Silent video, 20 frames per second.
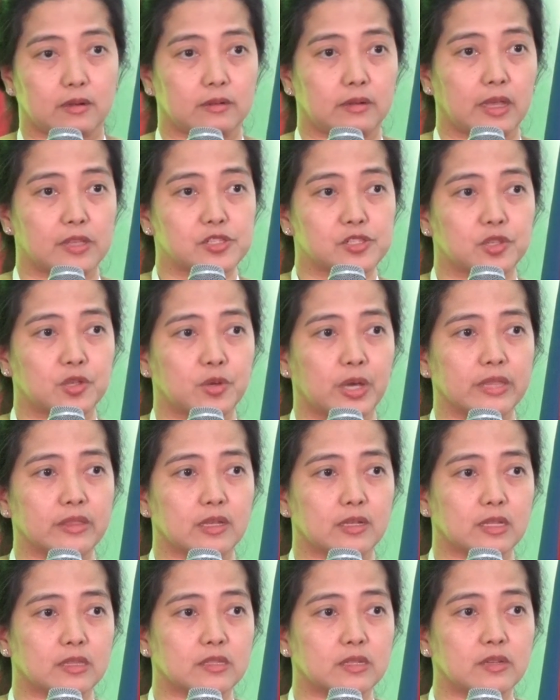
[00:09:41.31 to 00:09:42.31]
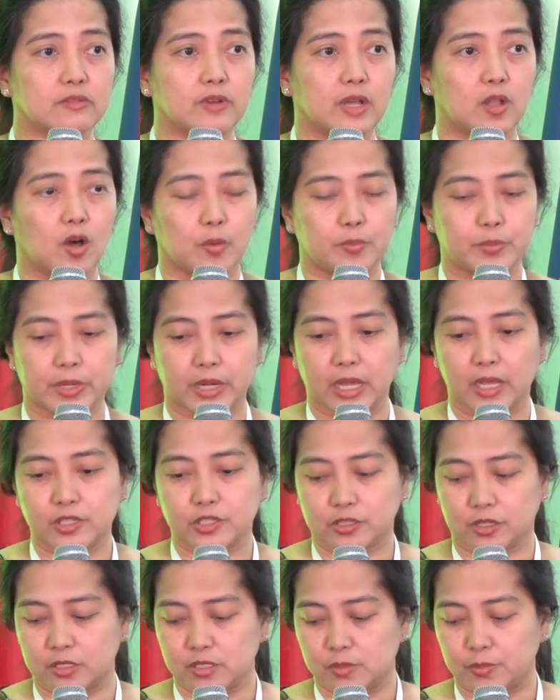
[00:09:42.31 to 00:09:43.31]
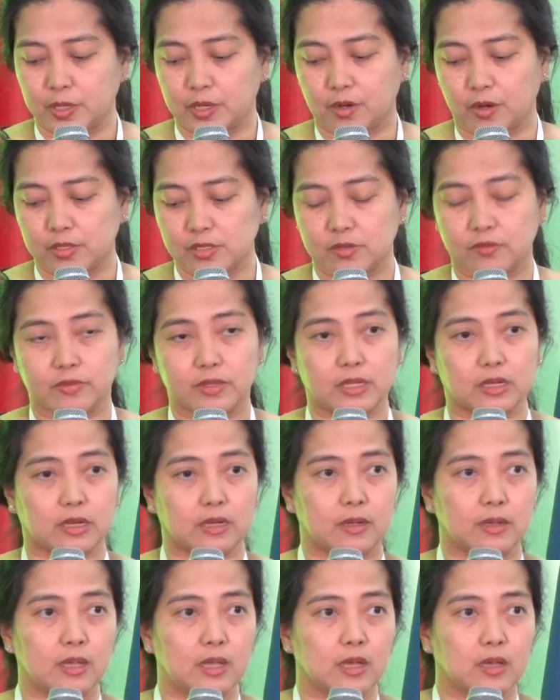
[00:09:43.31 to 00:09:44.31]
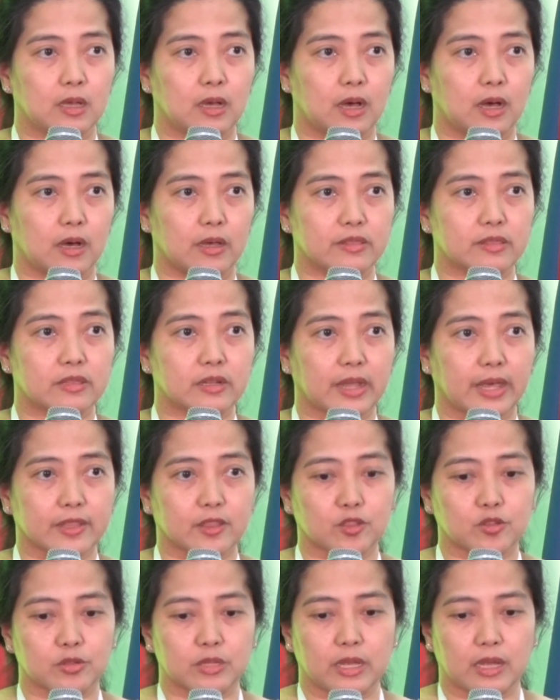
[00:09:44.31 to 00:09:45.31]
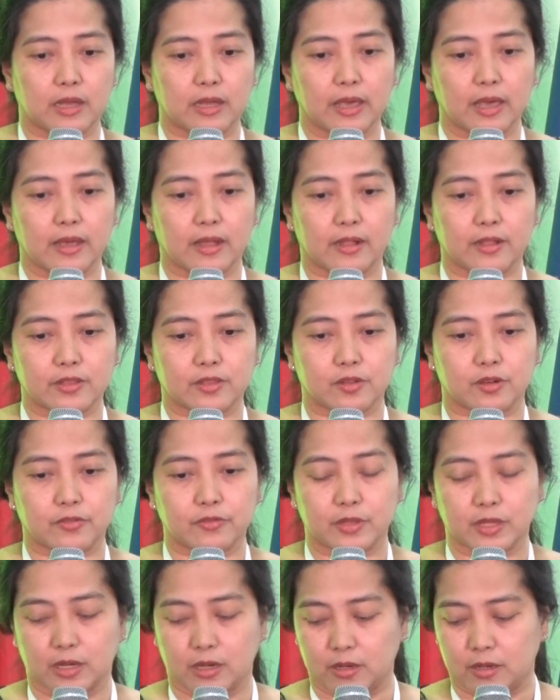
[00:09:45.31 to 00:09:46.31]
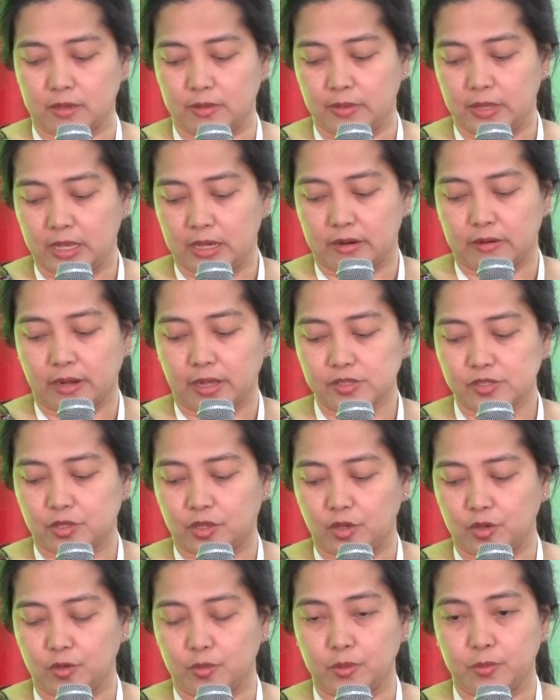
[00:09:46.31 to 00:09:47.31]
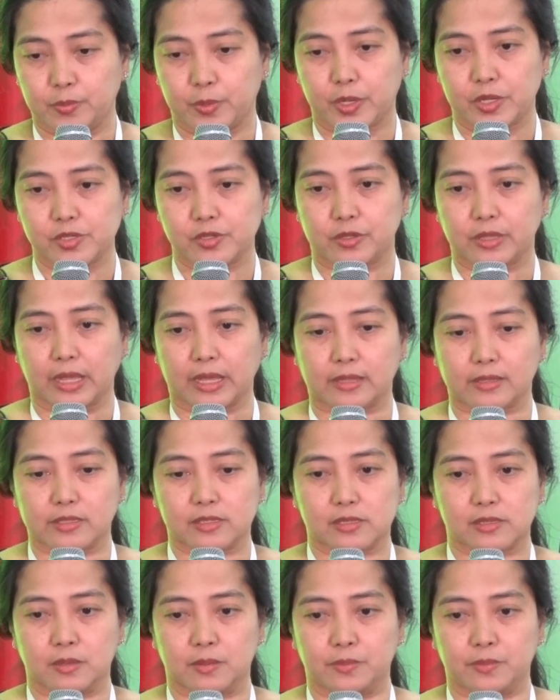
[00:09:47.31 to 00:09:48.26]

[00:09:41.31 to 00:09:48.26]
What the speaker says: rescue and the retrieval operations because of the threat to the health of the rescue personnel.